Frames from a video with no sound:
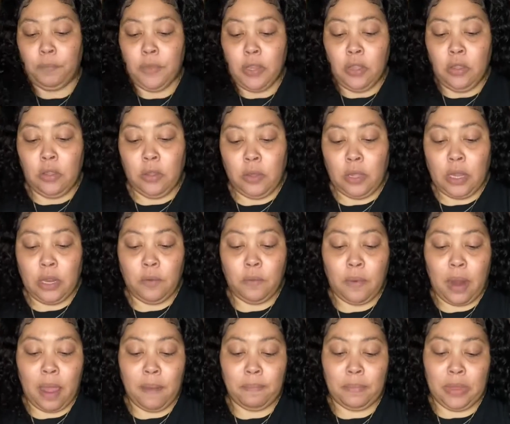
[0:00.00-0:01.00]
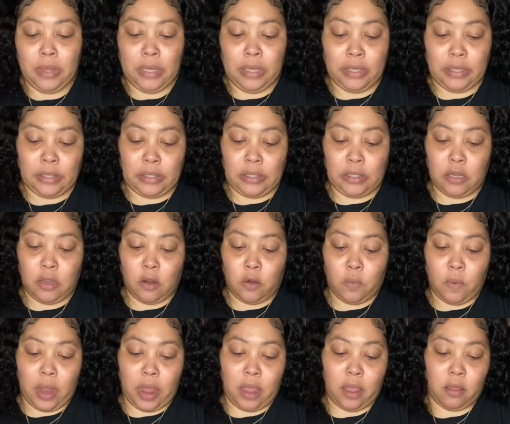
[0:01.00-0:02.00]
you can wrap this
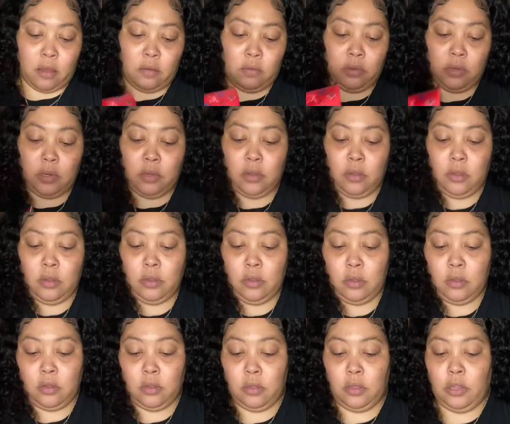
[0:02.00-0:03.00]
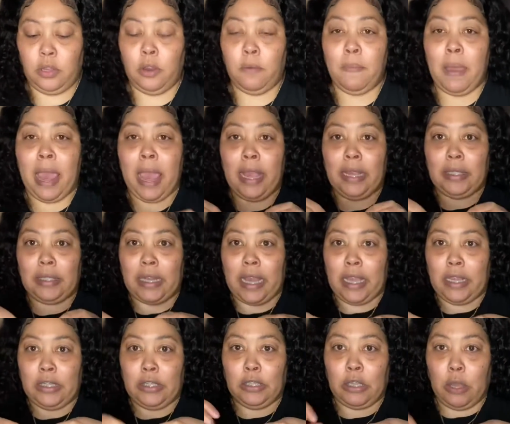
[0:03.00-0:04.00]
around your bags
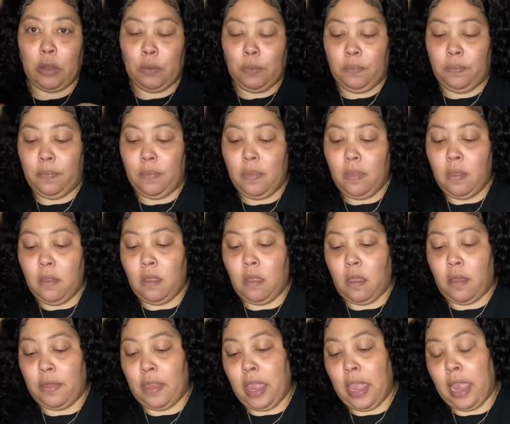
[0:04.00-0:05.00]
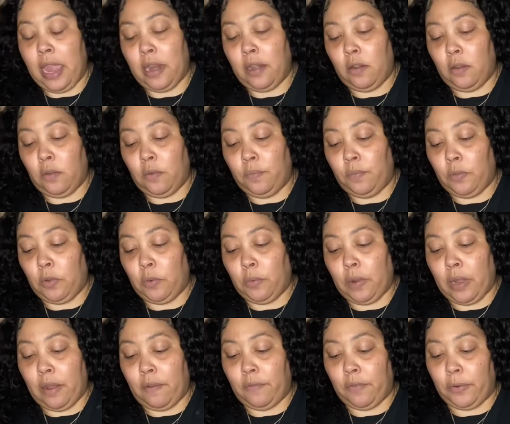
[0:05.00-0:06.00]
like so, on the handle or
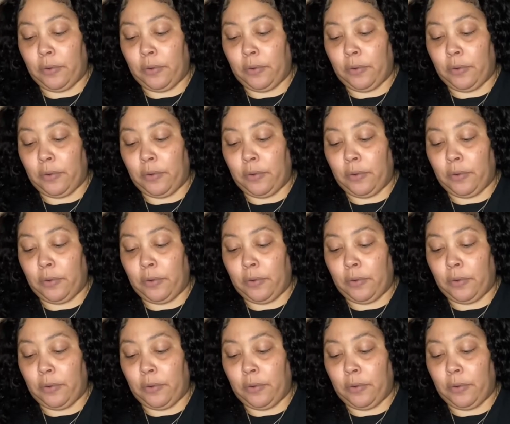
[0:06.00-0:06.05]
whatever.